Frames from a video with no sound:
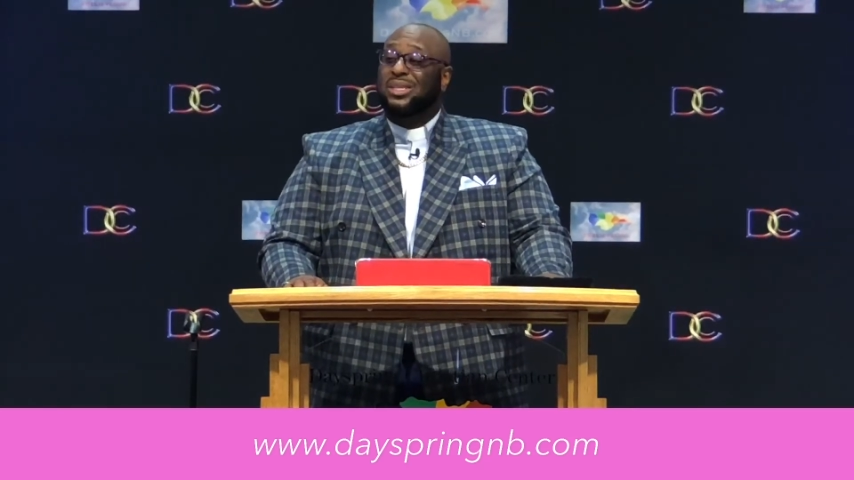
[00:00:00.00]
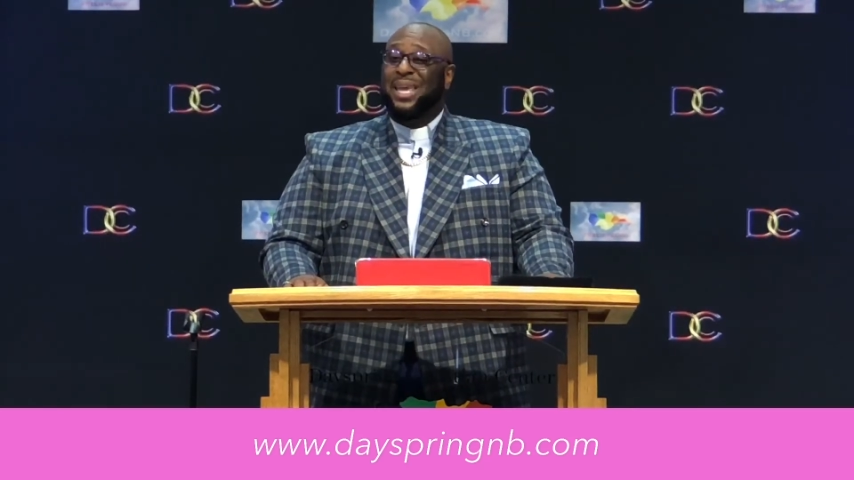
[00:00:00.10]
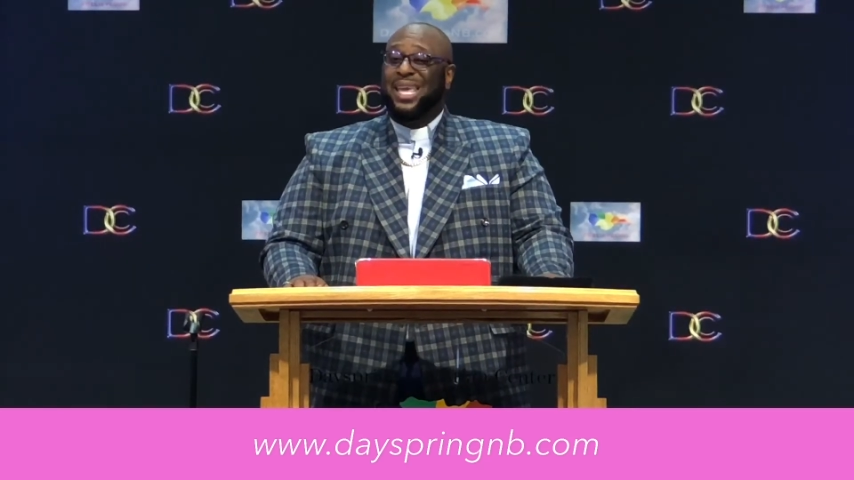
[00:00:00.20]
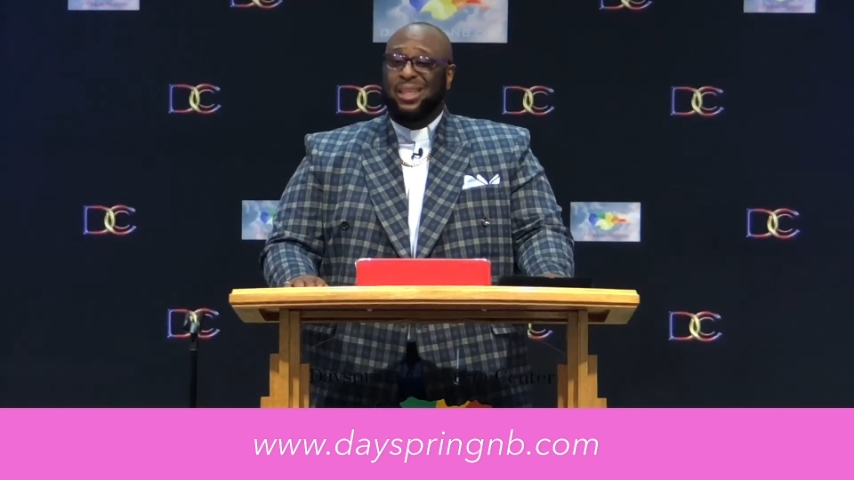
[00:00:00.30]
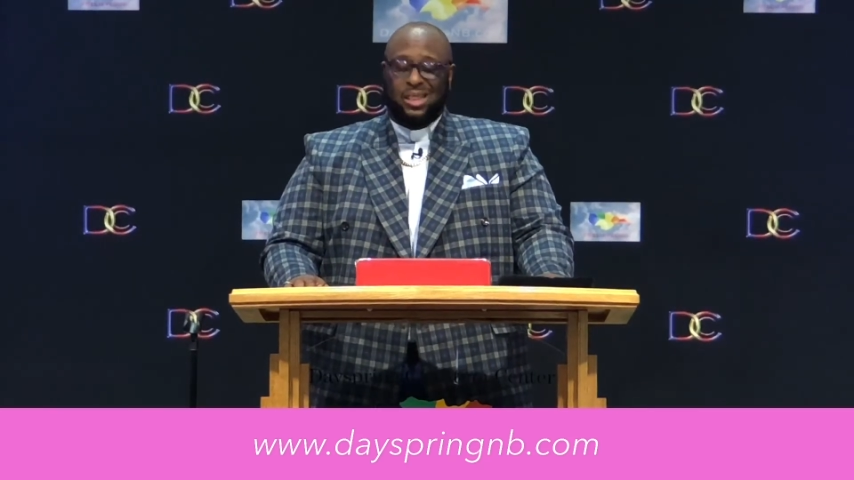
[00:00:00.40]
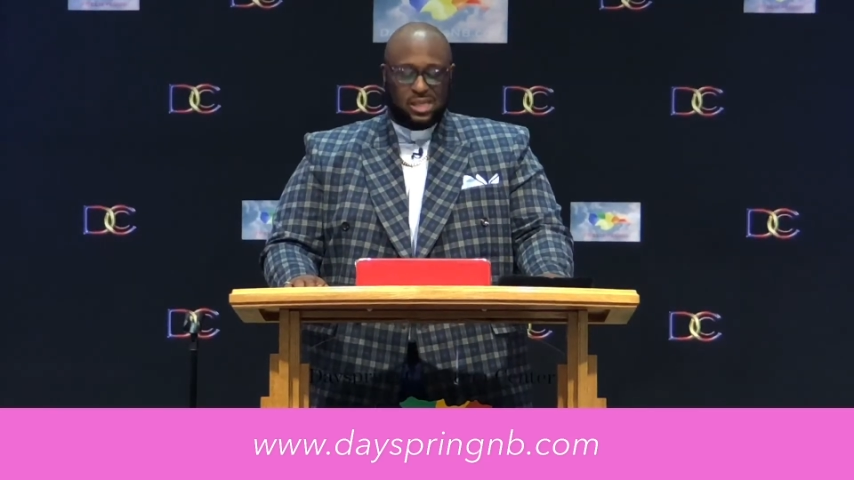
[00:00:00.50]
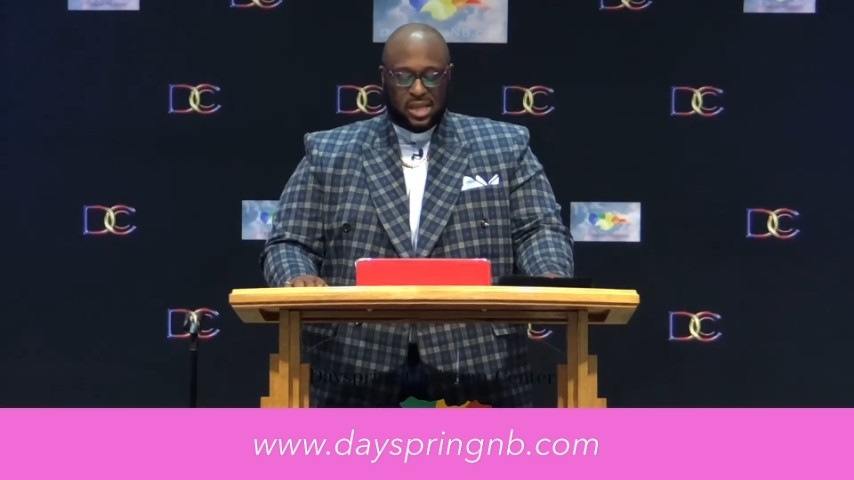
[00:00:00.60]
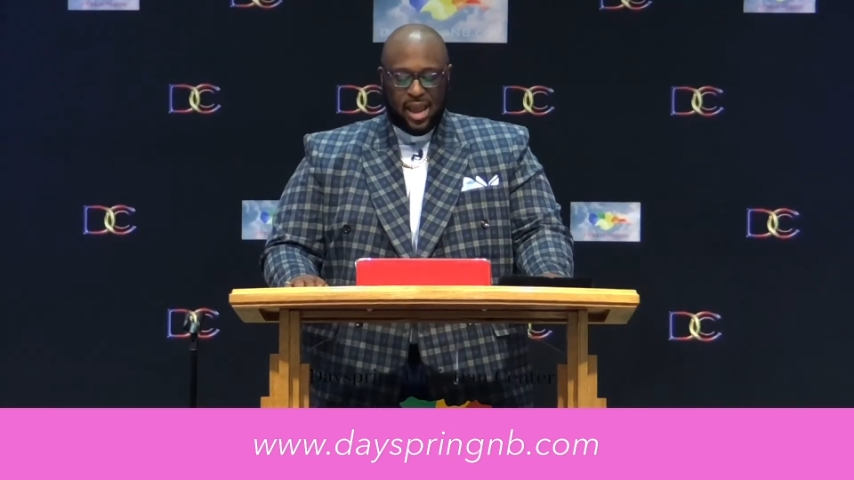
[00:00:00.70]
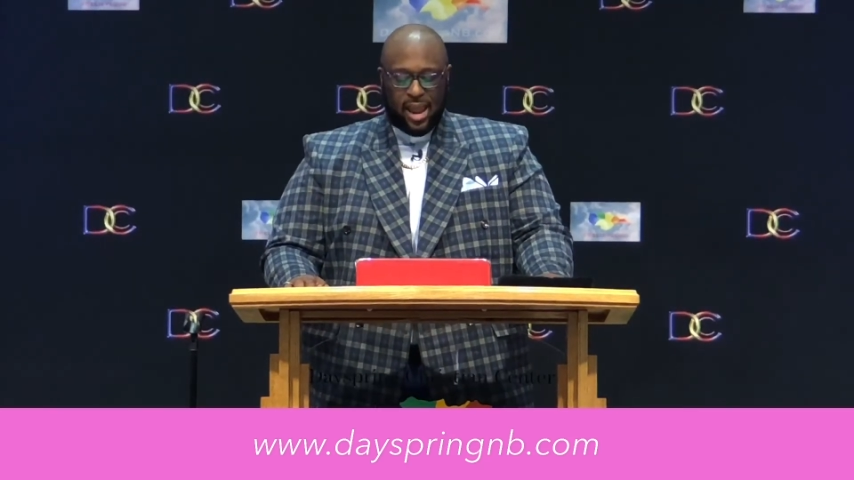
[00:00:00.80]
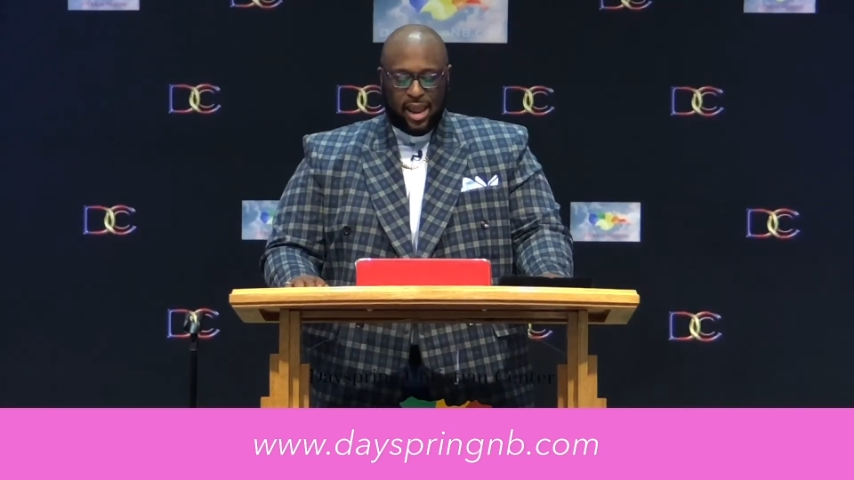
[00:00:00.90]
be the
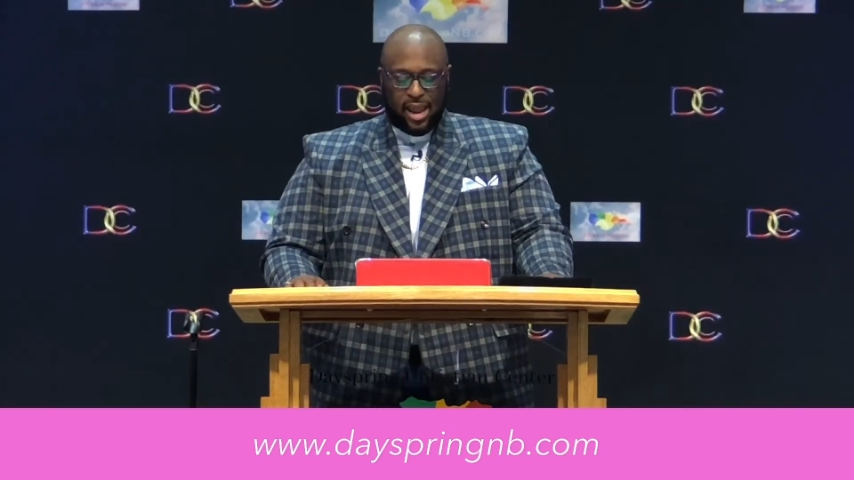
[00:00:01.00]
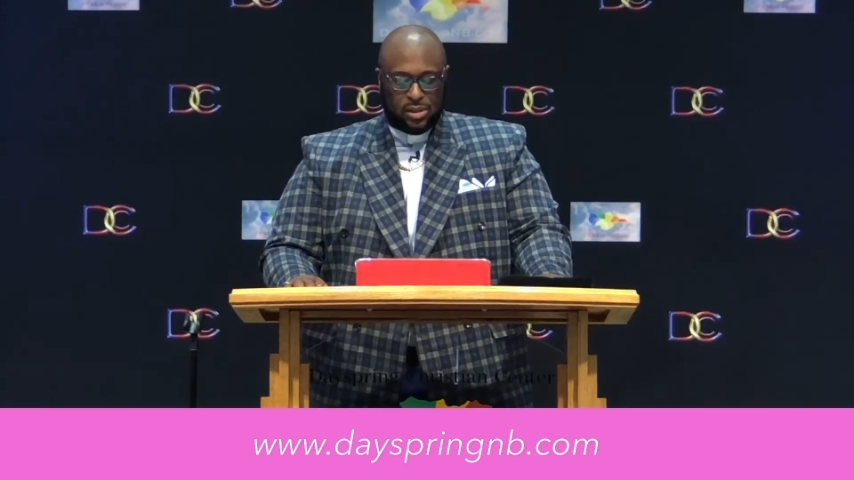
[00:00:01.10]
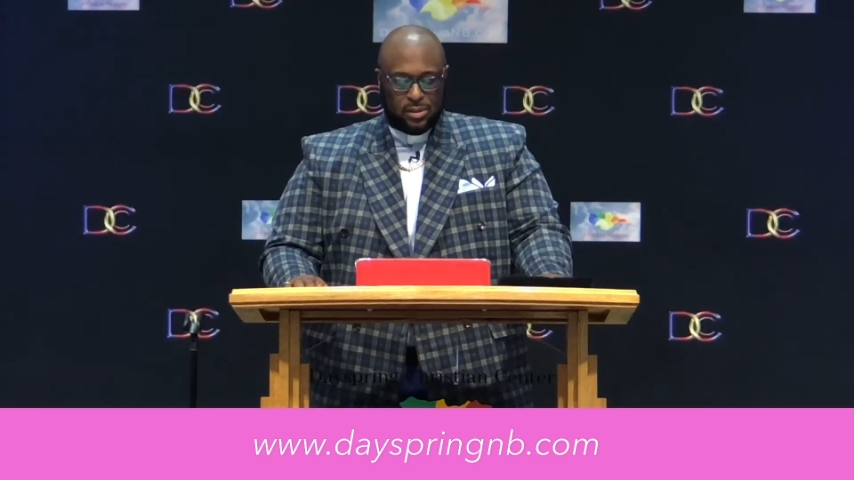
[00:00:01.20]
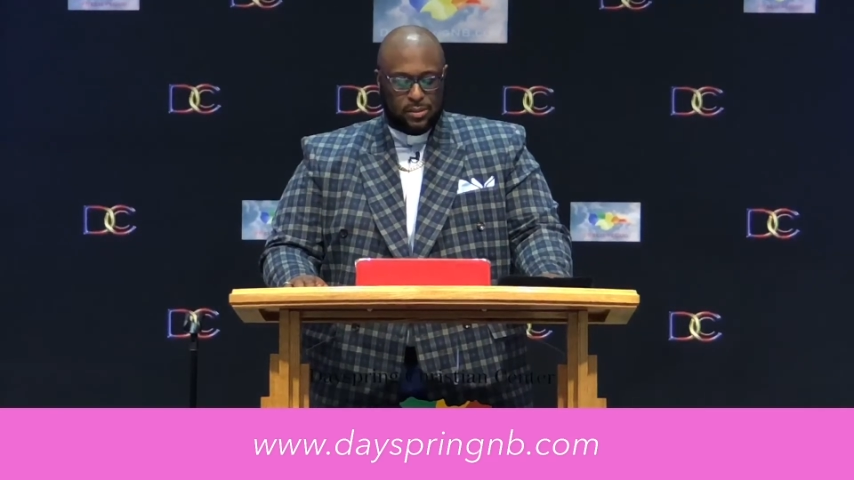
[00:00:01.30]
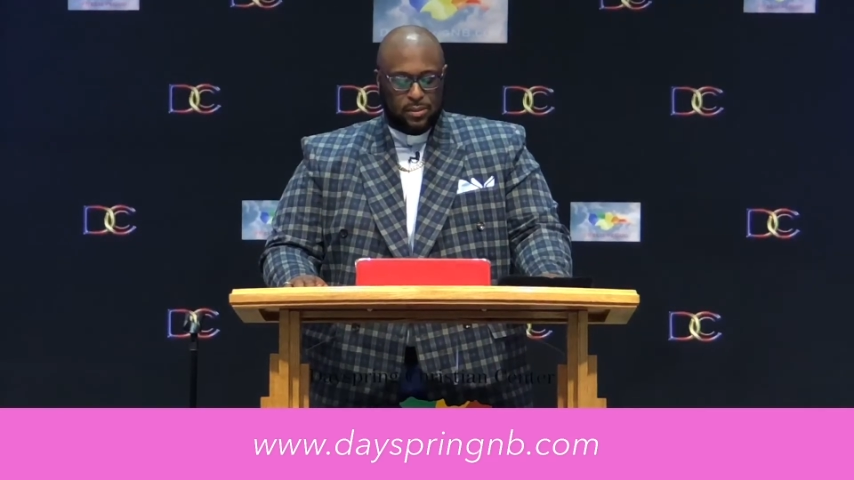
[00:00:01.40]
change.